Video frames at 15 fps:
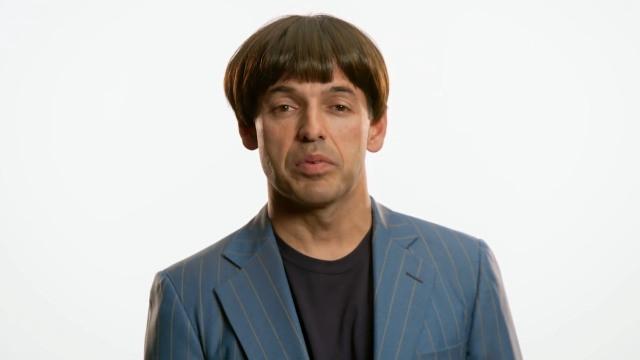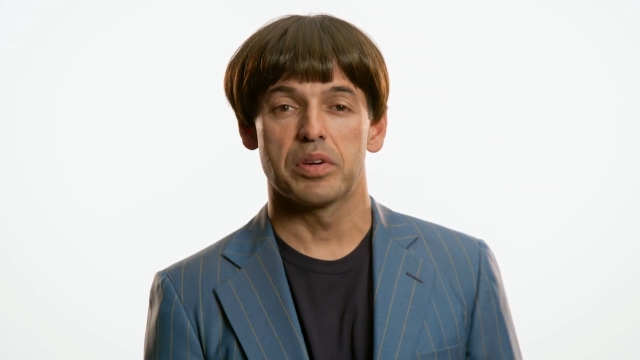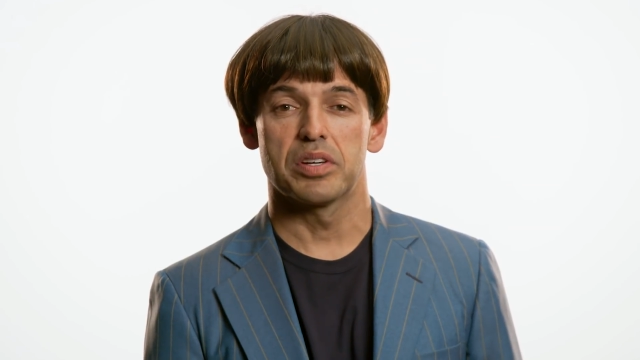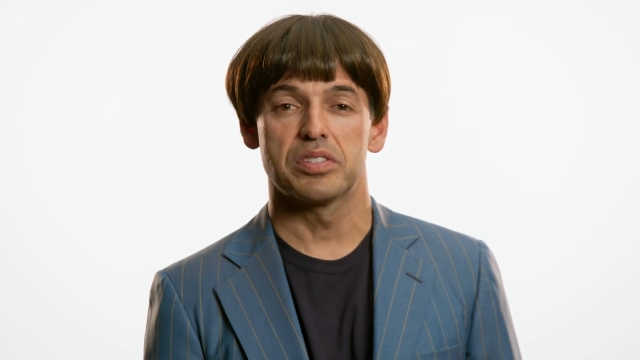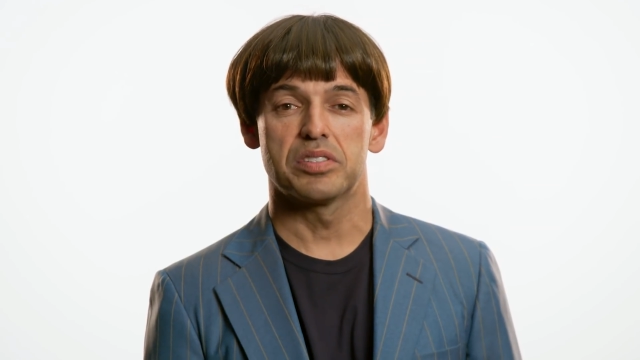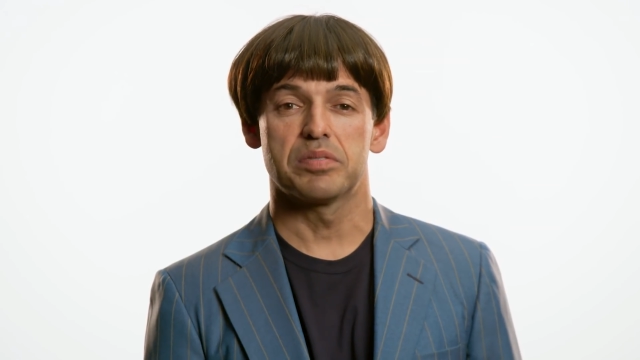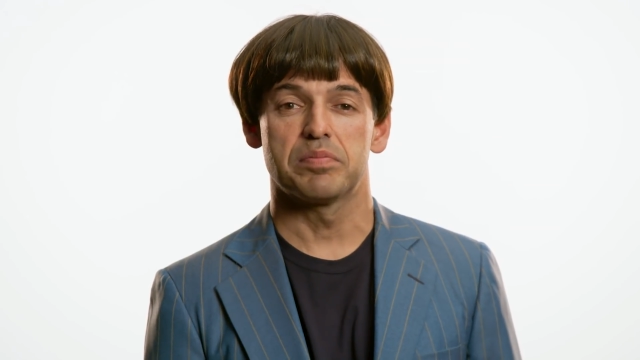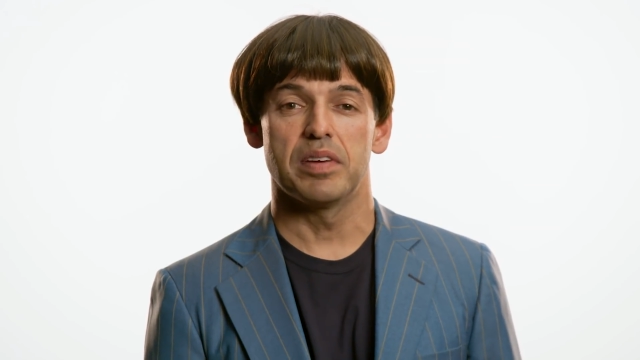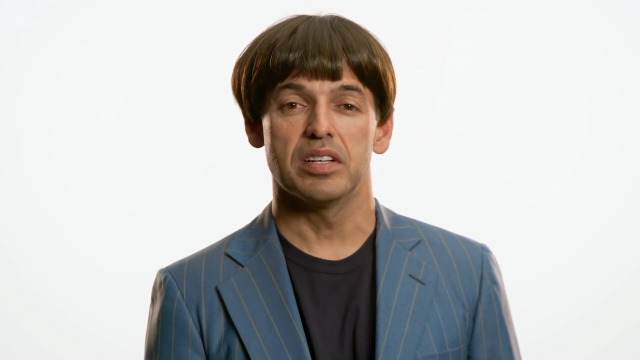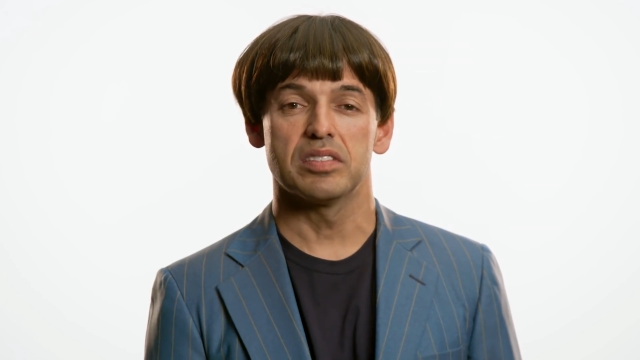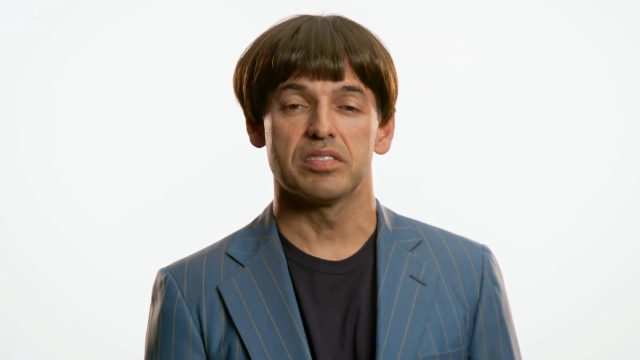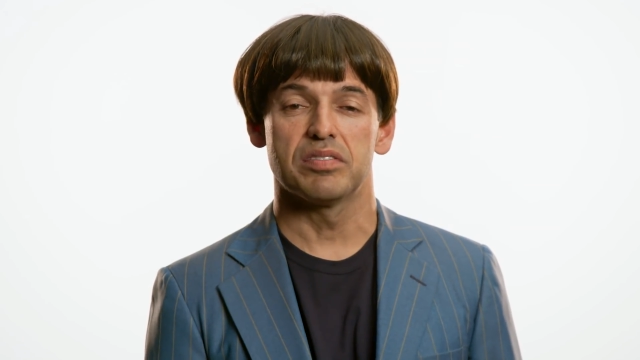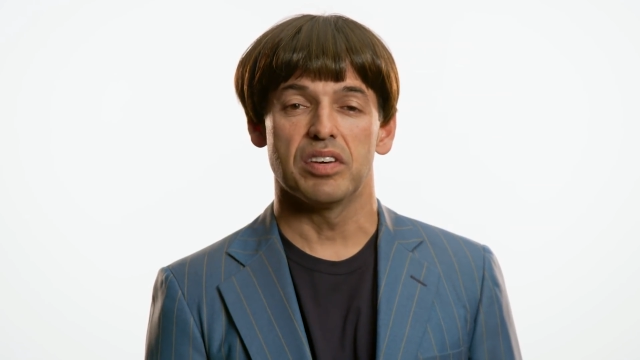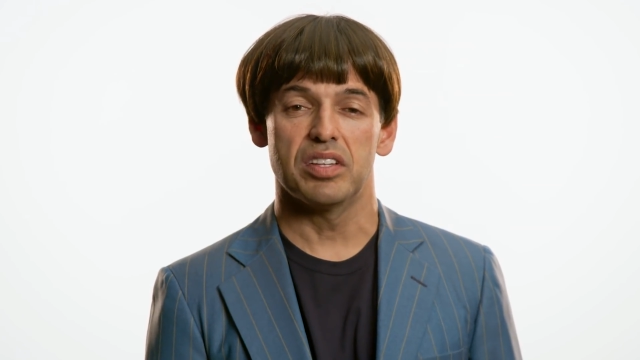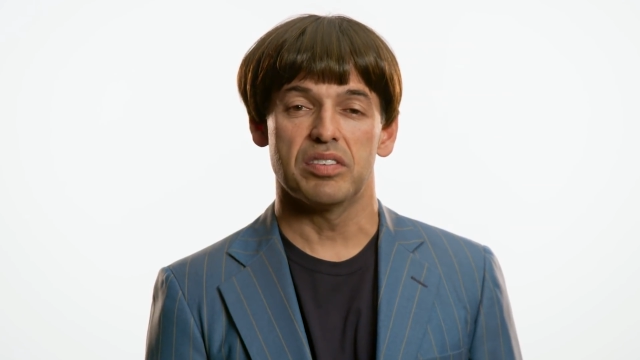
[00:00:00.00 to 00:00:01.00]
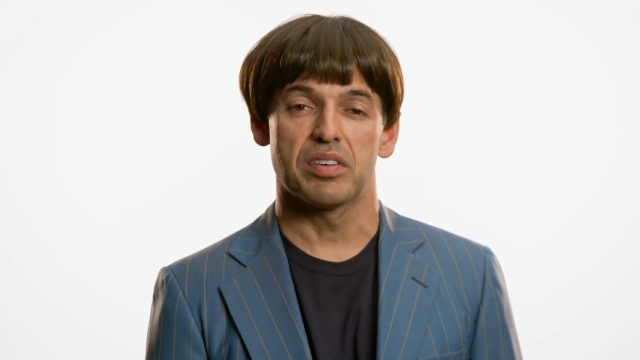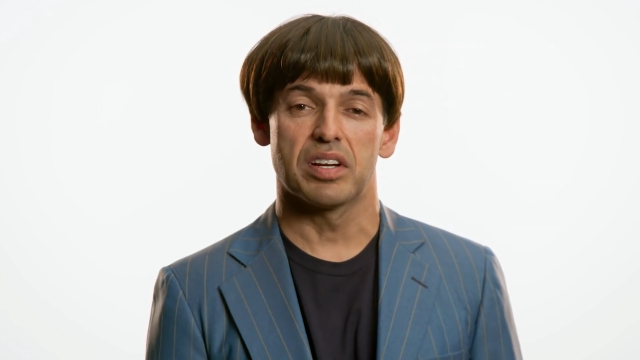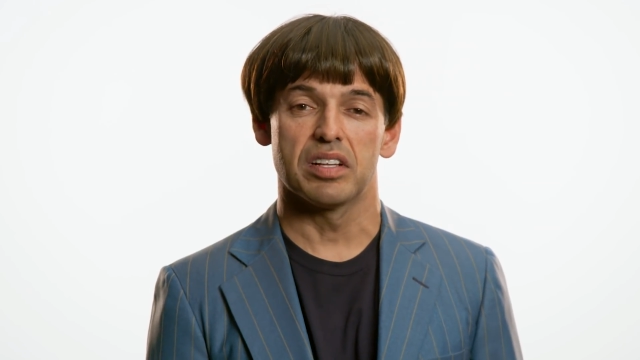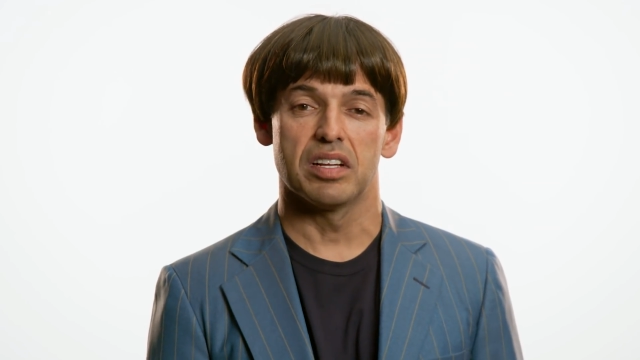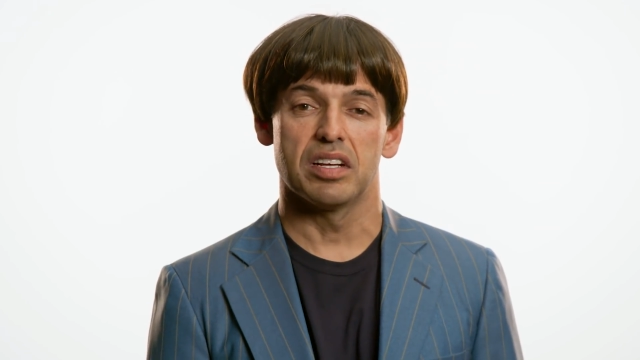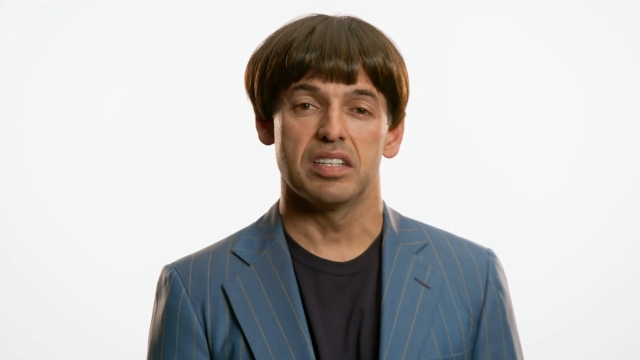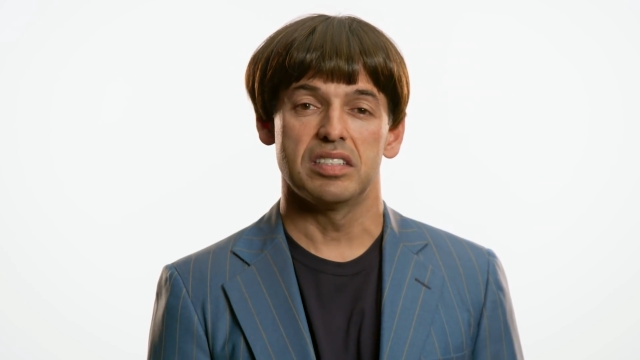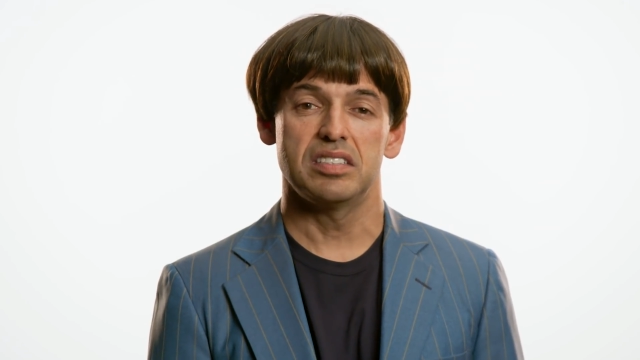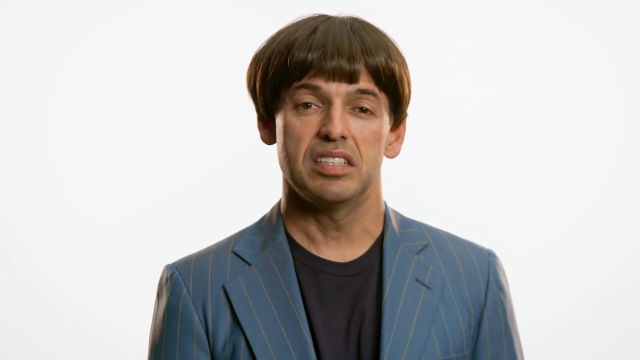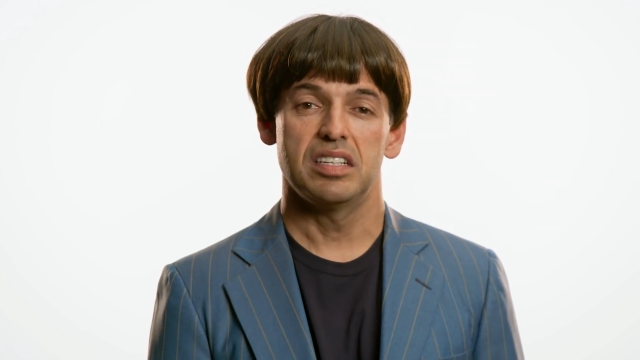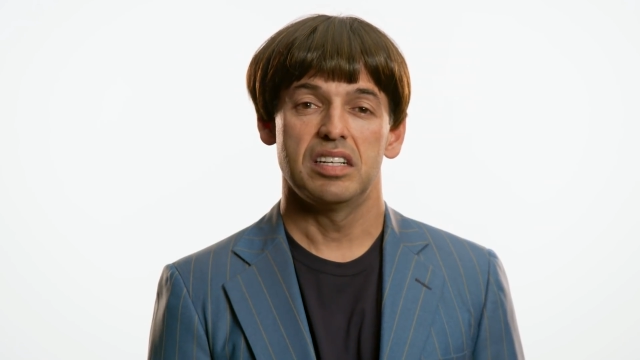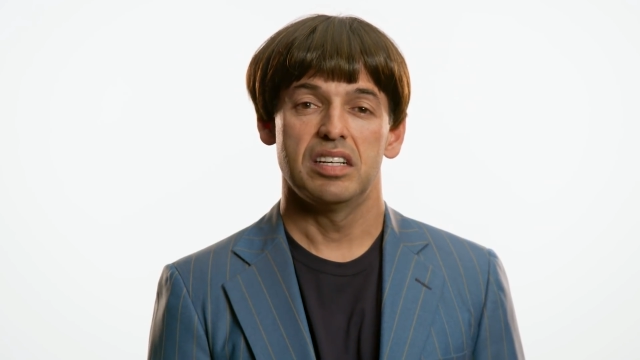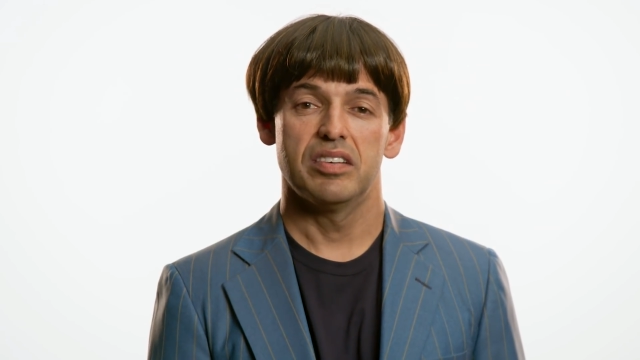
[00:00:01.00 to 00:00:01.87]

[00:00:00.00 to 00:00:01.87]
weird smells of other airlines